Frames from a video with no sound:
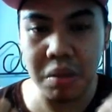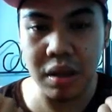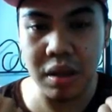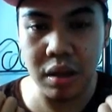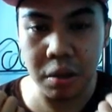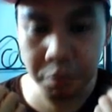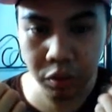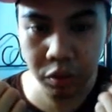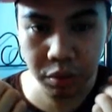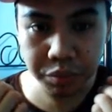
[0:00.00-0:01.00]
be
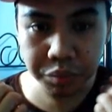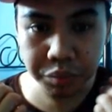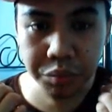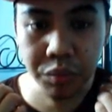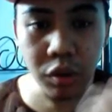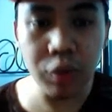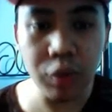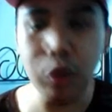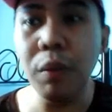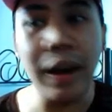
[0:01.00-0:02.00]

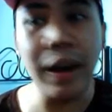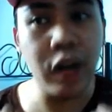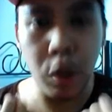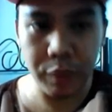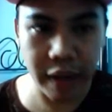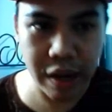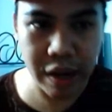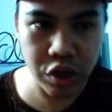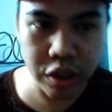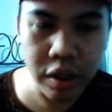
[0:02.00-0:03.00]
do by the
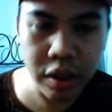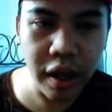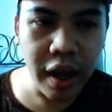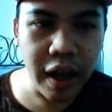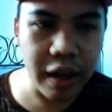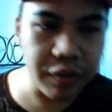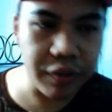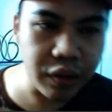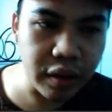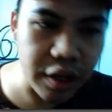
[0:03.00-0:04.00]
communication. And
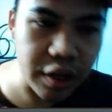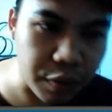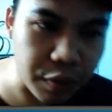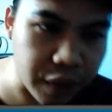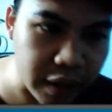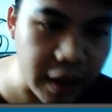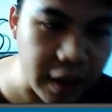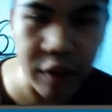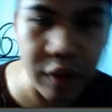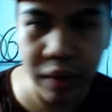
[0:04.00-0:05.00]
fourth is
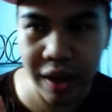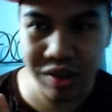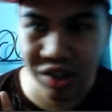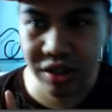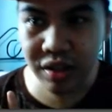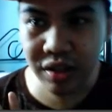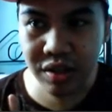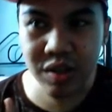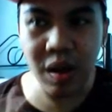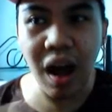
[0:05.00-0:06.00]
providing education.
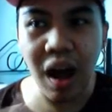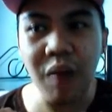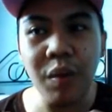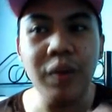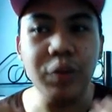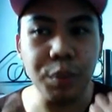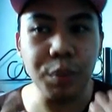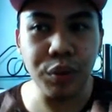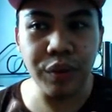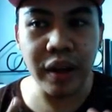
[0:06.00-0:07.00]
So how we want to
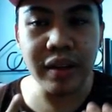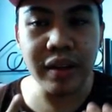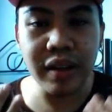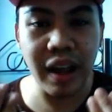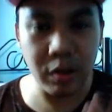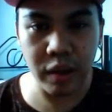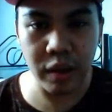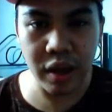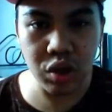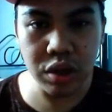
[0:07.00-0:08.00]
provide the
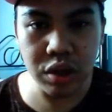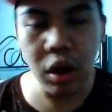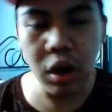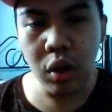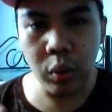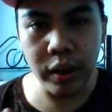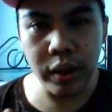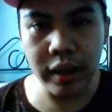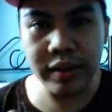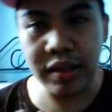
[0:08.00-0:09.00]
education,
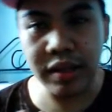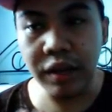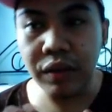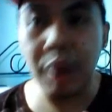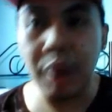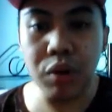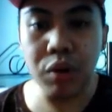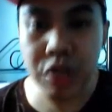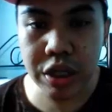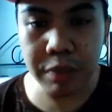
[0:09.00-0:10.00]
we give them
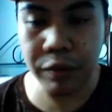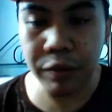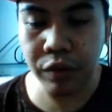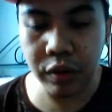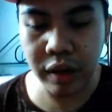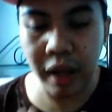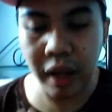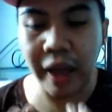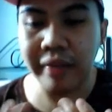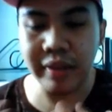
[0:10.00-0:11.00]
brochure before they
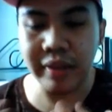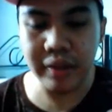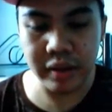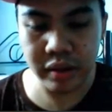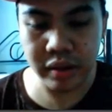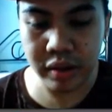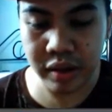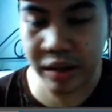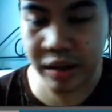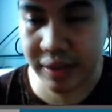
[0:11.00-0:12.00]
enter
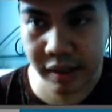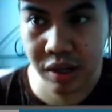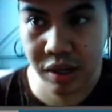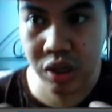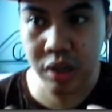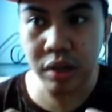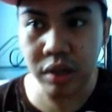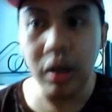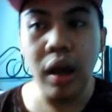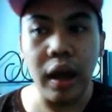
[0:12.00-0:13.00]
the
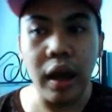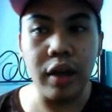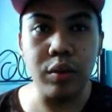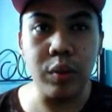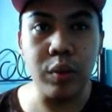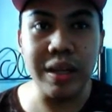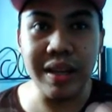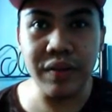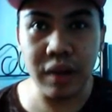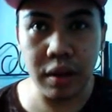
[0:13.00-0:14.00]
destination, and we
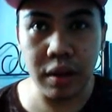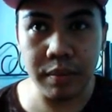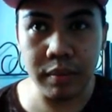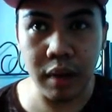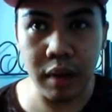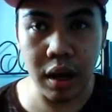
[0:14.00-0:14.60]
give them